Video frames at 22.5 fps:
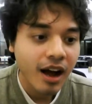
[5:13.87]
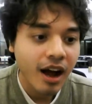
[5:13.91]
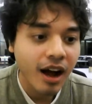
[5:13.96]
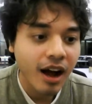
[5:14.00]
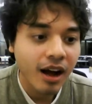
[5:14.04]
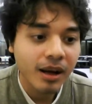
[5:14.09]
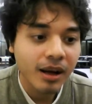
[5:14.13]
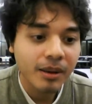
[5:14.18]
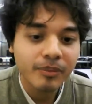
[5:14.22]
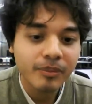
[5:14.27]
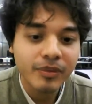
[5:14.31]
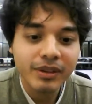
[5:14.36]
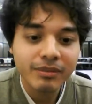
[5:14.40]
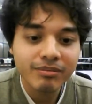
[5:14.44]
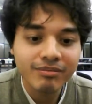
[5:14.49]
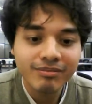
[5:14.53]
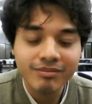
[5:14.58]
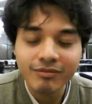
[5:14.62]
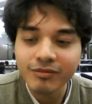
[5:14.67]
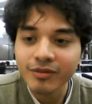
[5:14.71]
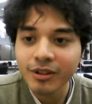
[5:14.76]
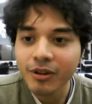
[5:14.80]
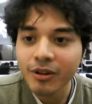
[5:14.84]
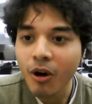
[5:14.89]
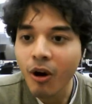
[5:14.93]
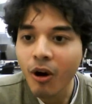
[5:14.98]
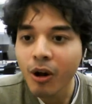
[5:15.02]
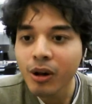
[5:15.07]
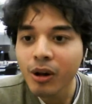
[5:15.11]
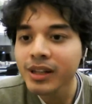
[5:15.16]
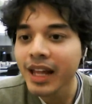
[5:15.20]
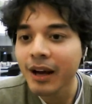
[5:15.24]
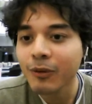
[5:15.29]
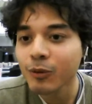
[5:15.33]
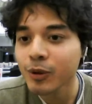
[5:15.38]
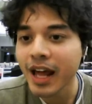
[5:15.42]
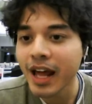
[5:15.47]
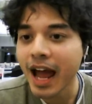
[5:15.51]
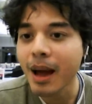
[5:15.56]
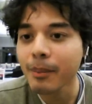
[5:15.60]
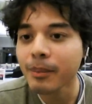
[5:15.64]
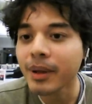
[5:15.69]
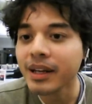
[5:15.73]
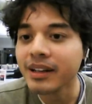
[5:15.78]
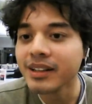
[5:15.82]
all that would
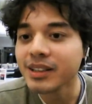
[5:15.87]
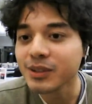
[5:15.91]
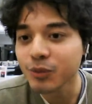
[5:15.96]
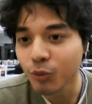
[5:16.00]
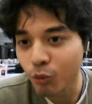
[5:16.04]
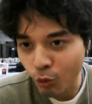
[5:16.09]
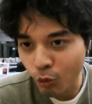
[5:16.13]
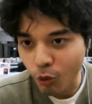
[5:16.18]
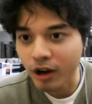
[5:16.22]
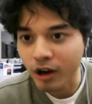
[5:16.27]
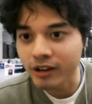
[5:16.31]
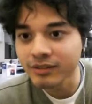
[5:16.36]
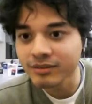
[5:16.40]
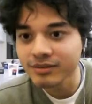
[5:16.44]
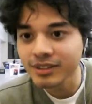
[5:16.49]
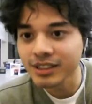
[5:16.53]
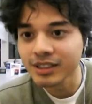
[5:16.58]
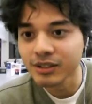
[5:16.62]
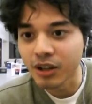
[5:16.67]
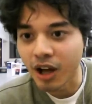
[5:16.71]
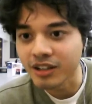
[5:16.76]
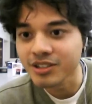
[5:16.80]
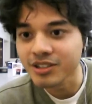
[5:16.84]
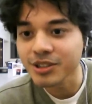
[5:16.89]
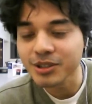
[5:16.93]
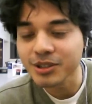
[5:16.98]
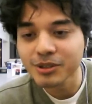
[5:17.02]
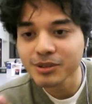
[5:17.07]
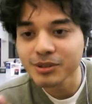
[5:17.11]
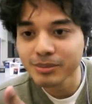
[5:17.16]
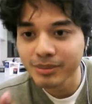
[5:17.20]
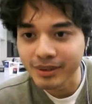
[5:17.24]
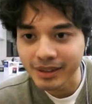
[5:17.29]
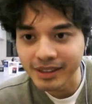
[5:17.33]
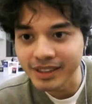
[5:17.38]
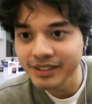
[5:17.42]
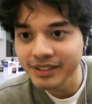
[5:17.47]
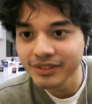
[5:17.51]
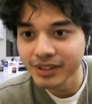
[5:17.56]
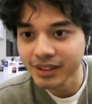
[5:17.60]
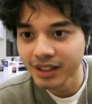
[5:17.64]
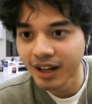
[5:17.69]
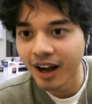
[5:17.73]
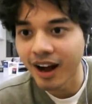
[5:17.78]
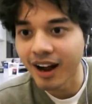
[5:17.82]
happen is one illogical
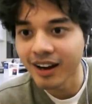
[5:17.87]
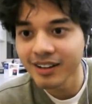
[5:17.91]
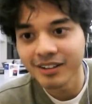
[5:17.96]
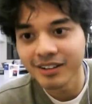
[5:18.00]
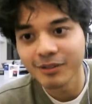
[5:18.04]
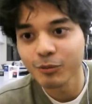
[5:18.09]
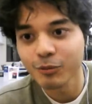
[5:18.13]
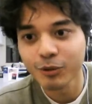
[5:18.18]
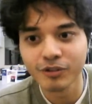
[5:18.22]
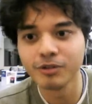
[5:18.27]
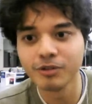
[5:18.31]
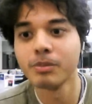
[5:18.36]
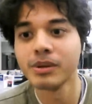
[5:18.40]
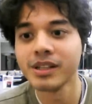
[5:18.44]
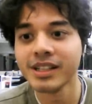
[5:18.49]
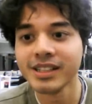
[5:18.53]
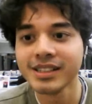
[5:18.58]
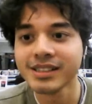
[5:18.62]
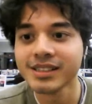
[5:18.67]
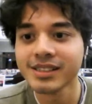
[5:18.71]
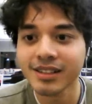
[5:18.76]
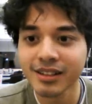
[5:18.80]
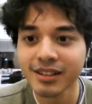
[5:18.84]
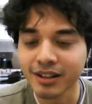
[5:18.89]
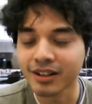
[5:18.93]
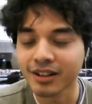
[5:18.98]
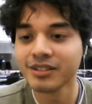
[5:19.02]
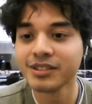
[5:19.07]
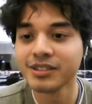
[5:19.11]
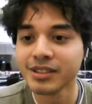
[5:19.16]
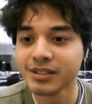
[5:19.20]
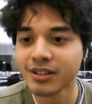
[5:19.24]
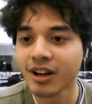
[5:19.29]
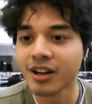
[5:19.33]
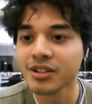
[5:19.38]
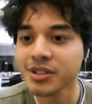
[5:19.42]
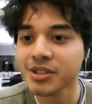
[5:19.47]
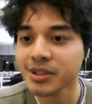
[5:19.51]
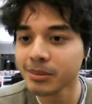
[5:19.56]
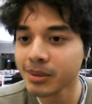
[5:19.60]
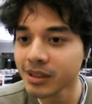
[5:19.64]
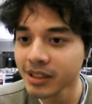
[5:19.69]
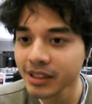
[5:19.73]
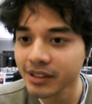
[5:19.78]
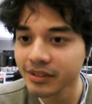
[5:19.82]
belief in God would replace another
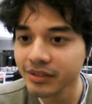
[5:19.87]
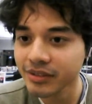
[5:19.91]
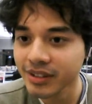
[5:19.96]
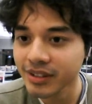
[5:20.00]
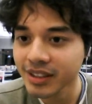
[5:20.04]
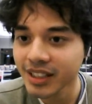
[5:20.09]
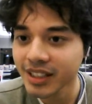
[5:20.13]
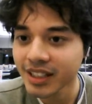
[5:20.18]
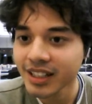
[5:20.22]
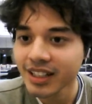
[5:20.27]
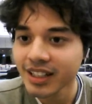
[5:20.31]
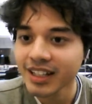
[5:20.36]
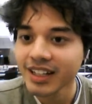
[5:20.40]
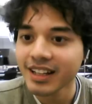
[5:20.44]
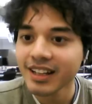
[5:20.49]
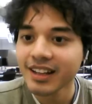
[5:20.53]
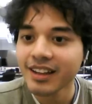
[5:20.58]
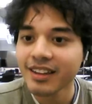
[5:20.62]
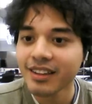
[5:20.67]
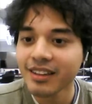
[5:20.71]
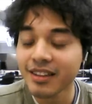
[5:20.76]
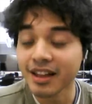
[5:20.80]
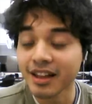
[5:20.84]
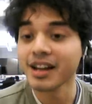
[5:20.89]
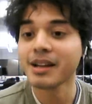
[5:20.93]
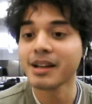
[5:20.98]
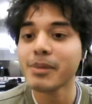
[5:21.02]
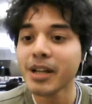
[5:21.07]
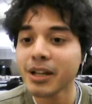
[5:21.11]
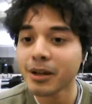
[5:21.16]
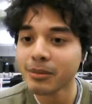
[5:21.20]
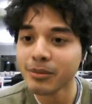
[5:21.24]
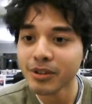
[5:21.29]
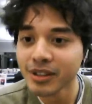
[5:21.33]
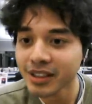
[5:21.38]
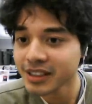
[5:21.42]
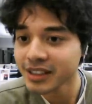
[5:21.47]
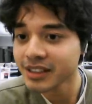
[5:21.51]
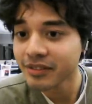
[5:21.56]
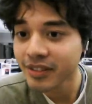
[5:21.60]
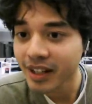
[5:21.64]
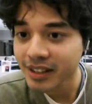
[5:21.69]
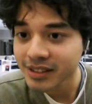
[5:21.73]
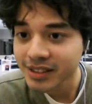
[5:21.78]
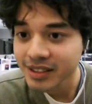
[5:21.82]
illogical belief. Then I become really
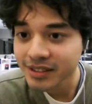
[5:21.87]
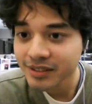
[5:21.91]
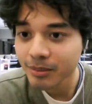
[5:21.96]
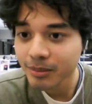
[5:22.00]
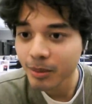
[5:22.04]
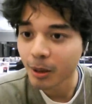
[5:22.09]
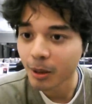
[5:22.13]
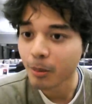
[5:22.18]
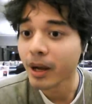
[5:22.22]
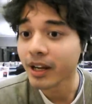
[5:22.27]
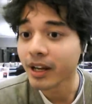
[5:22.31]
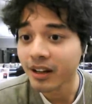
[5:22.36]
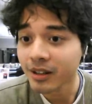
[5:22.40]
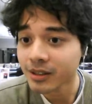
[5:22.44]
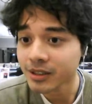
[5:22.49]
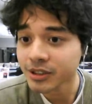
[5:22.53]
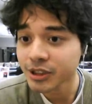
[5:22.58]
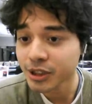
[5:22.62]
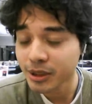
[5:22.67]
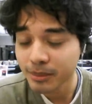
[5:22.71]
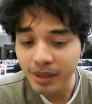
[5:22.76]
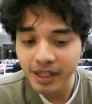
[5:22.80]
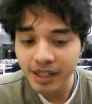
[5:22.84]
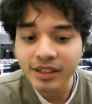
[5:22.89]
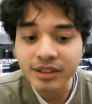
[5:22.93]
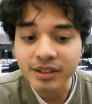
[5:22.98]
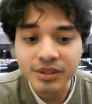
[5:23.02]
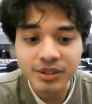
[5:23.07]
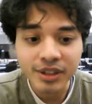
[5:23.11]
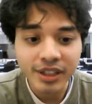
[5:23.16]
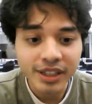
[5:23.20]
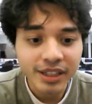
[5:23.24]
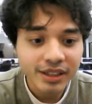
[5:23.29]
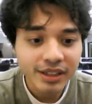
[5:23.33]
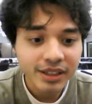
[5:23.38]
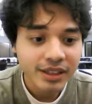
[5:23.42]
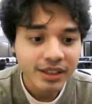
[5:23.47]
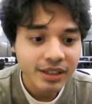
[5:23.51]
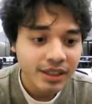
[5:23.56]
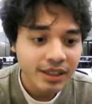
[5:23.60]
defensive about my culture and my history.